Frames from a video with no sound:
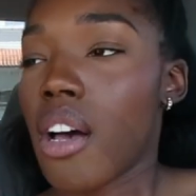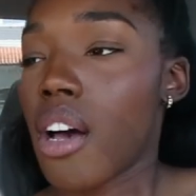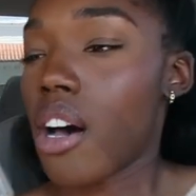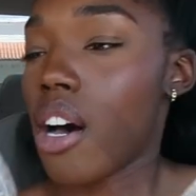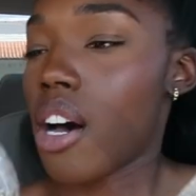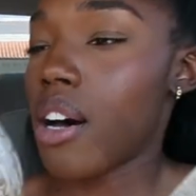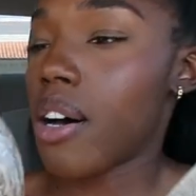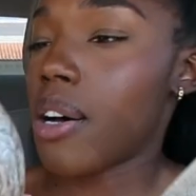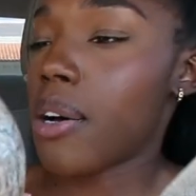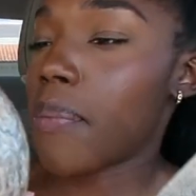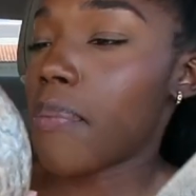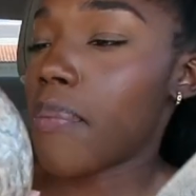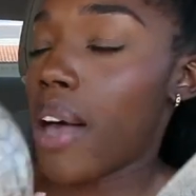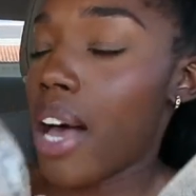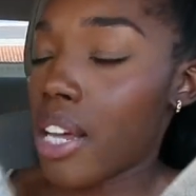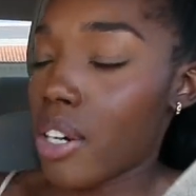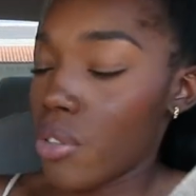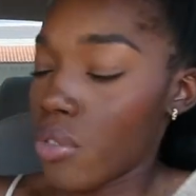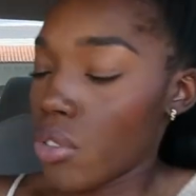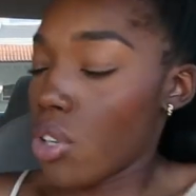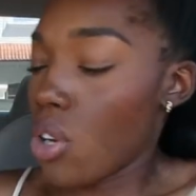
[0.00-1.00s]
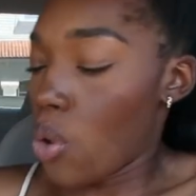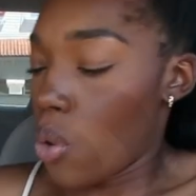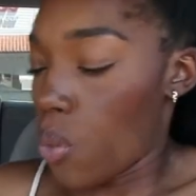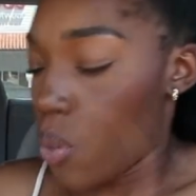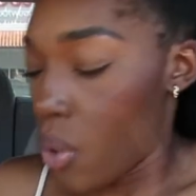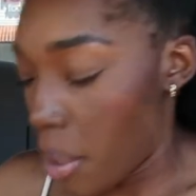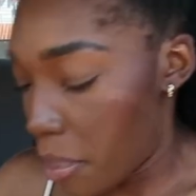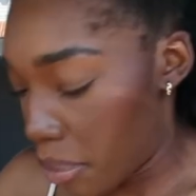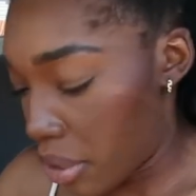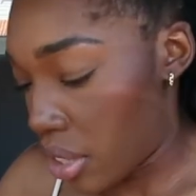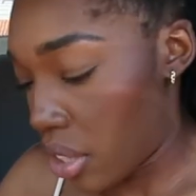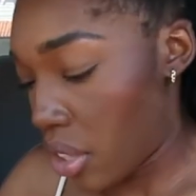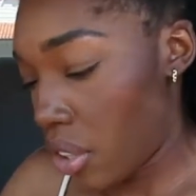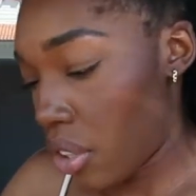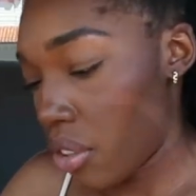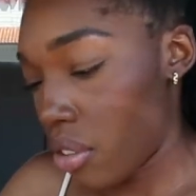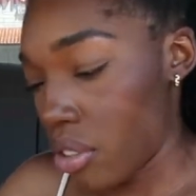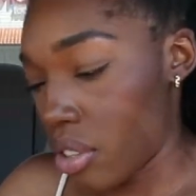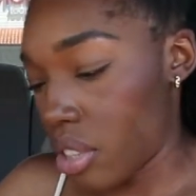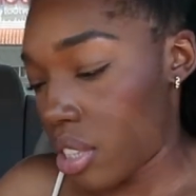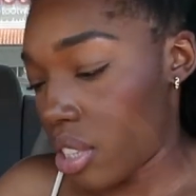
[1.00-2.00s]
um i don't know what
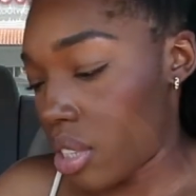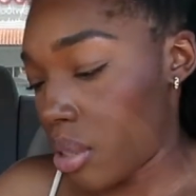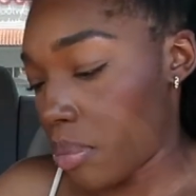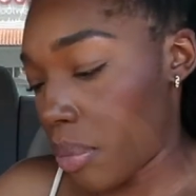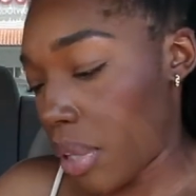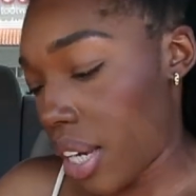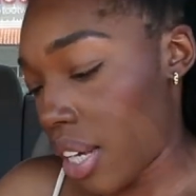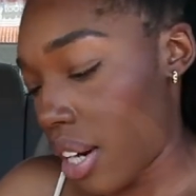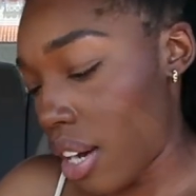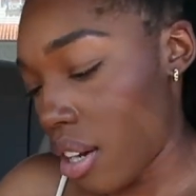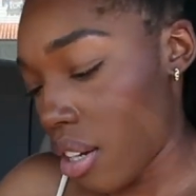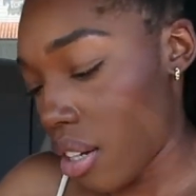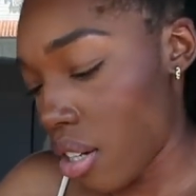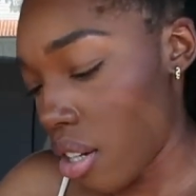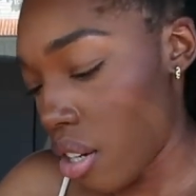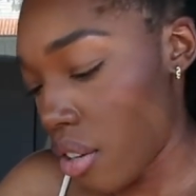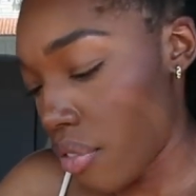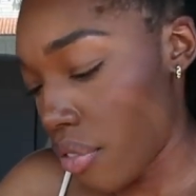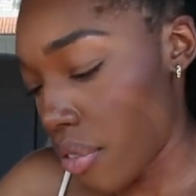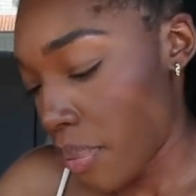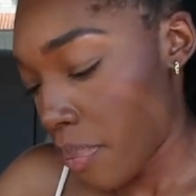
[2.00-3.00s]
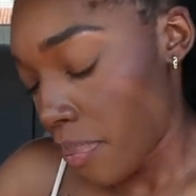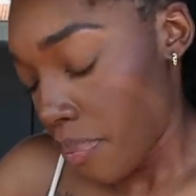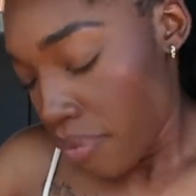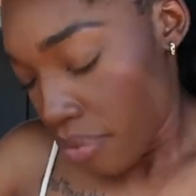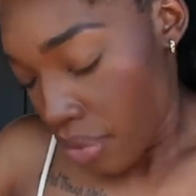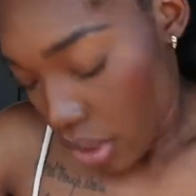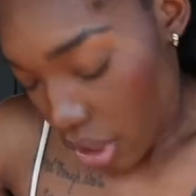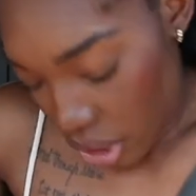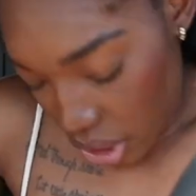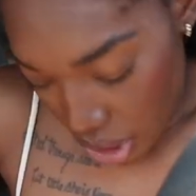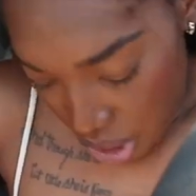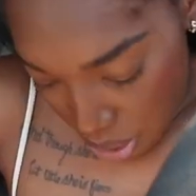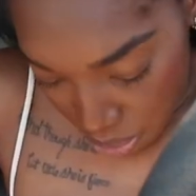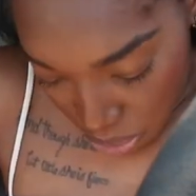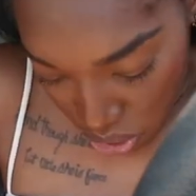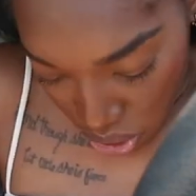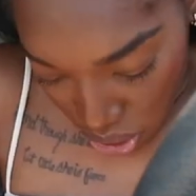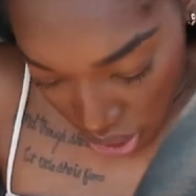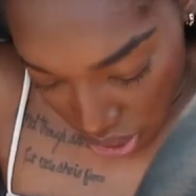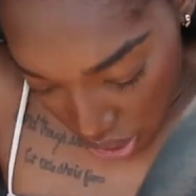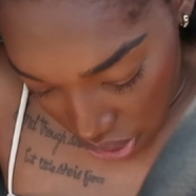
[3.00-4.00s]
material this is made out of i'm
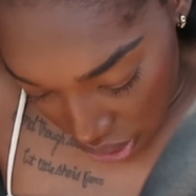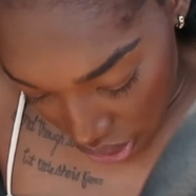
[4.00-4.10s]
trying